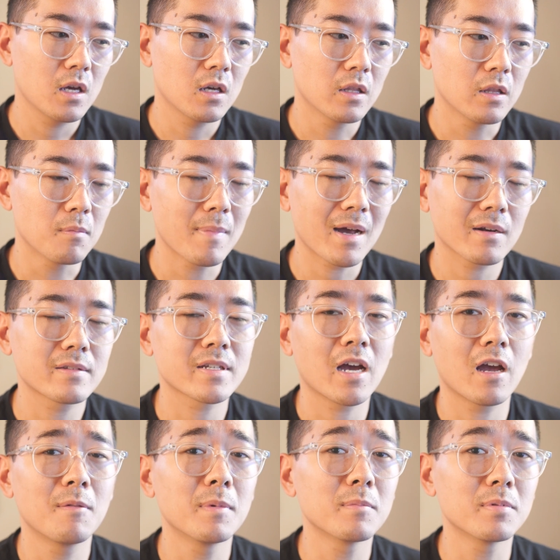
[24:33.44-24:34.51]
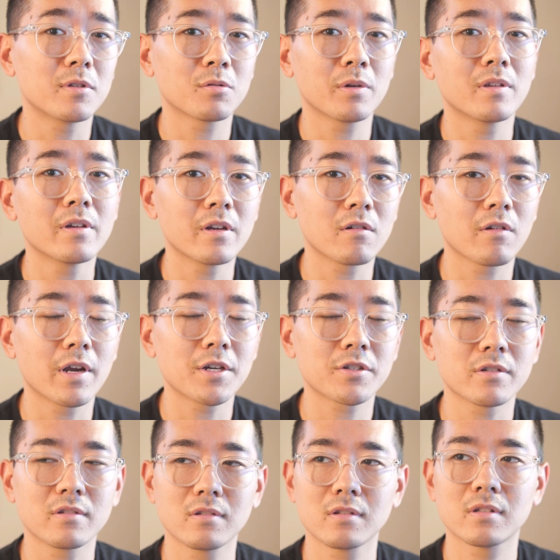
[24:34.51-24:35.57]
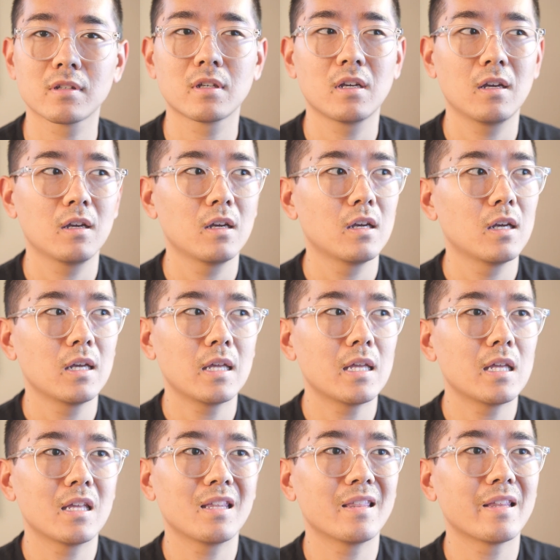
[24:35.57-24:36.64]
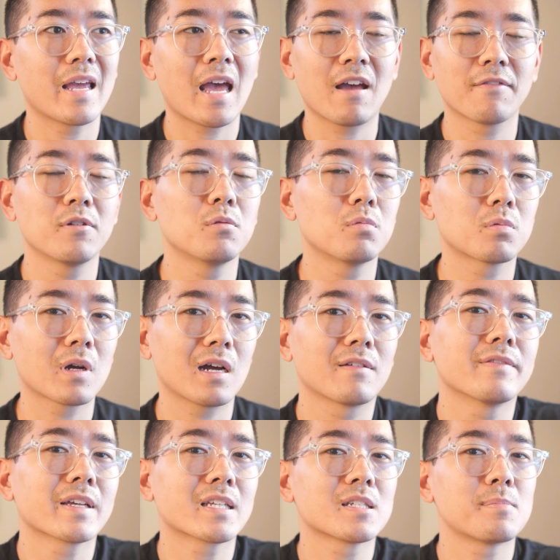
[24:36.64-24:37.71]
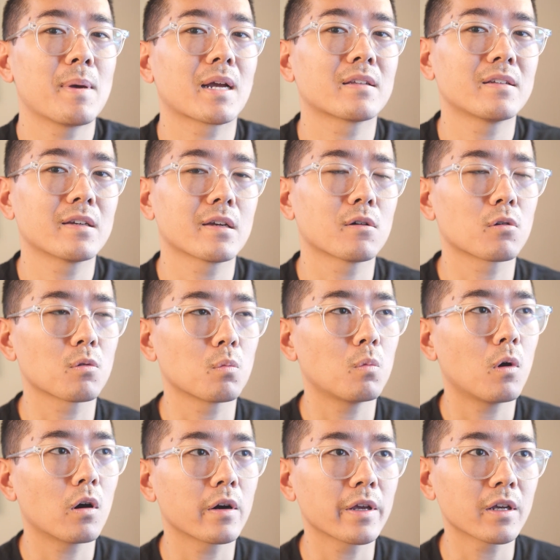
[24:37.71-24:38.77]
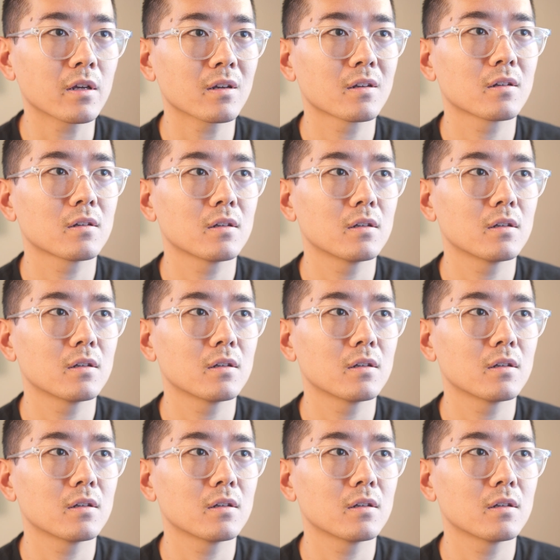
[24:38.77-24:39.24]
the amount of time in between the iterations, they have you kind of expecting or wanting